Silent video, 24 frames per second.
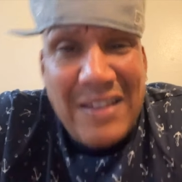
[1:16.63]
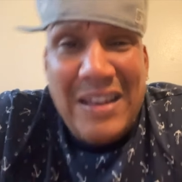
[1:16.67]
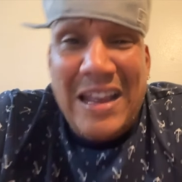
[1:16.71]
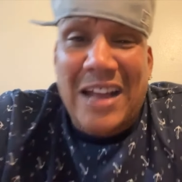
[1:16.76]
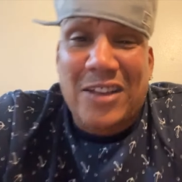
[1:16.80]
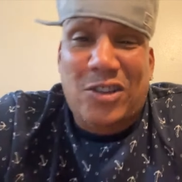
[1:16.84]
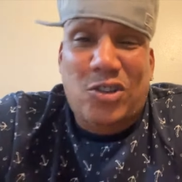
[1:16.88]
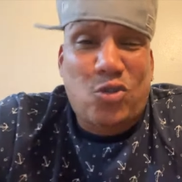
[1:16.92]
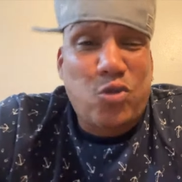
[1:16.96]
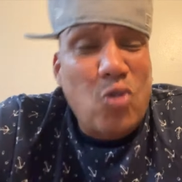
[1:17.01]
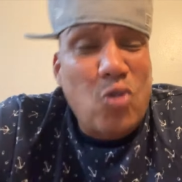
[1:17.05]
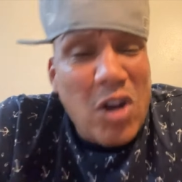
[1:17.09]
you
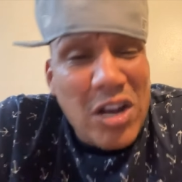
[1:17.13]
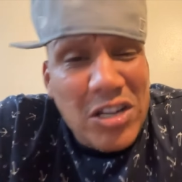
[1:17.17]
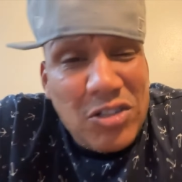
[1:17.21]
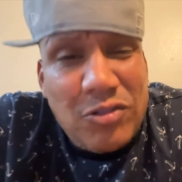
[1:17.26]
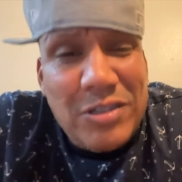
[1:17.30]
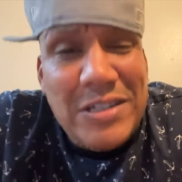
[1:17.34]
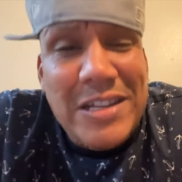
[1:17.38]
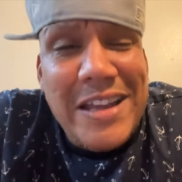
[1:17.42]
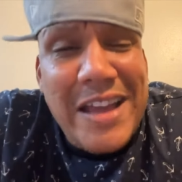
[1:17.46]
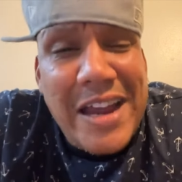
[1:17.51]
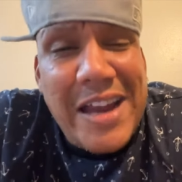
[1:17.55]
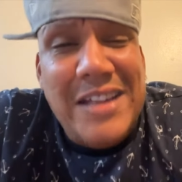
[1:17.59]
got two
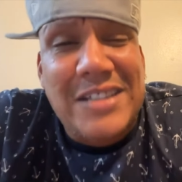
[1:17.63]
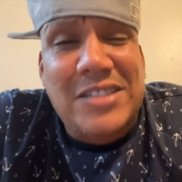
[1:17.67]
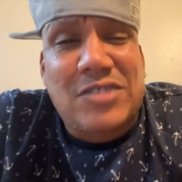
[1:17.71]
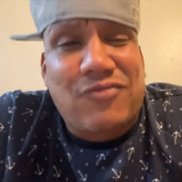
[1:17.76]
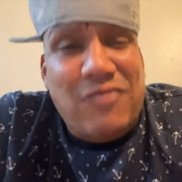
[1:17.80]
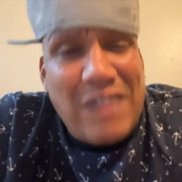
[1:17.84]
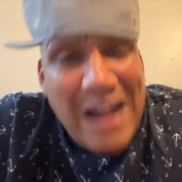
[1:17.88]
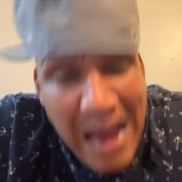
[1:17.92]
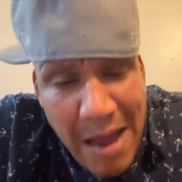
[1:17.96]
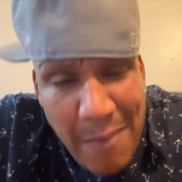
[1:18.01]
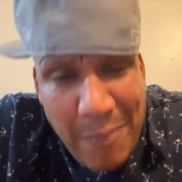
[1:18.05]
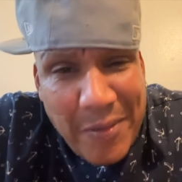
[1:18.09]
hundred
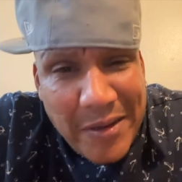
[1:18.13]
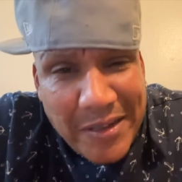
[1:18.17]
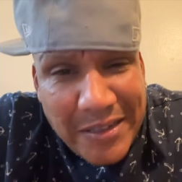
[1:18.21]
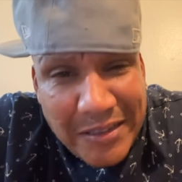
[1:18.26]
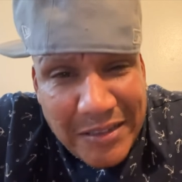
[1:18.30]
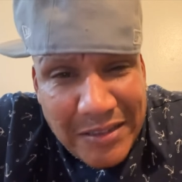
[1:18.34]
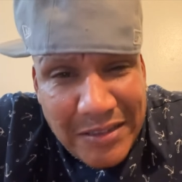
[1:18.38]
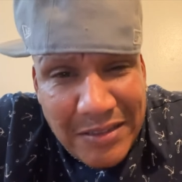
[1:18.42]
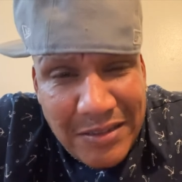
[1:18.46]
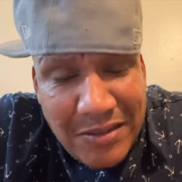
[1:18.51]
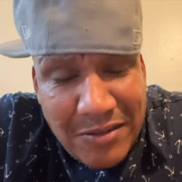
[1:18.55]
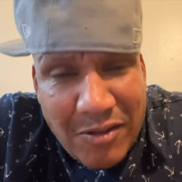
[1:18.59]
niggas
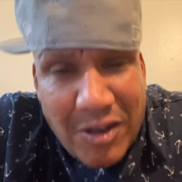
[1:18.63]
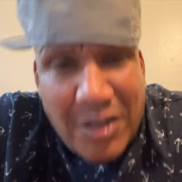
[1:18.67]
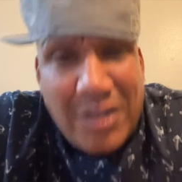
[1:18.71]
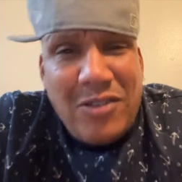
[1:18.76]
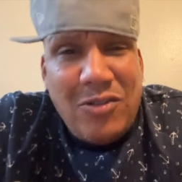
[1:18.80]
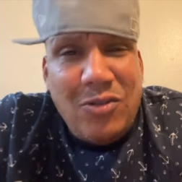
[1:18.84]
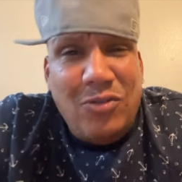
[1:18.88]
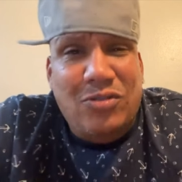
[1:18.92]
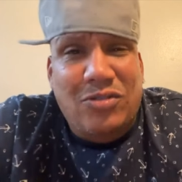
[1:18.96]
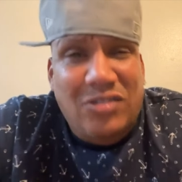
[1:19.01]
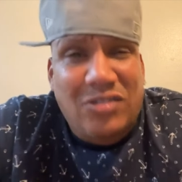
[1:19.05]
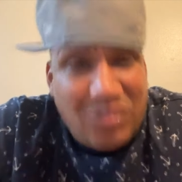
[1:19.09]
rapping. What
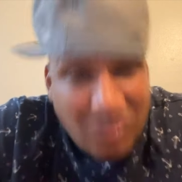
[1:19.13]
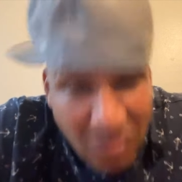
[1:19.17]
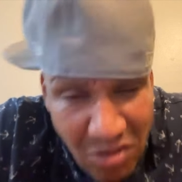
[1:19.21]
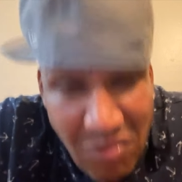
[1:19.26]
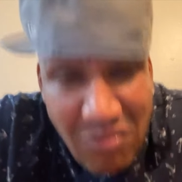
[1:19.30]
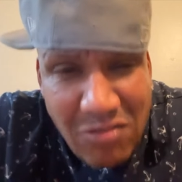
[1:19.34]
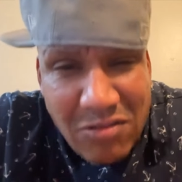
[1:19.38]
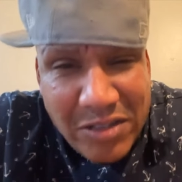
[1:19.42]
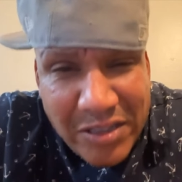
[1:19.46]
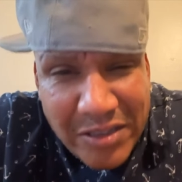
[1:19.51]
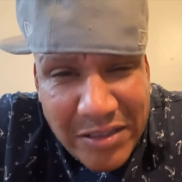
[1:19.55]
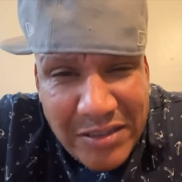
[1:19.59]
are you
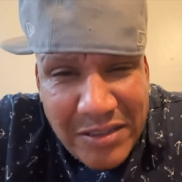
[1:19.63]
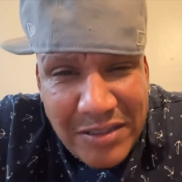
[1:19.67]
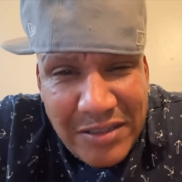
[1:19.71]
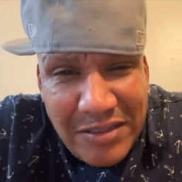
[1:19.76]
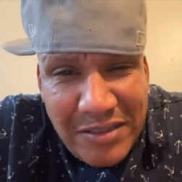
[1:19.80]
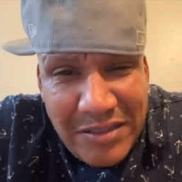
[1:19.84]
doing?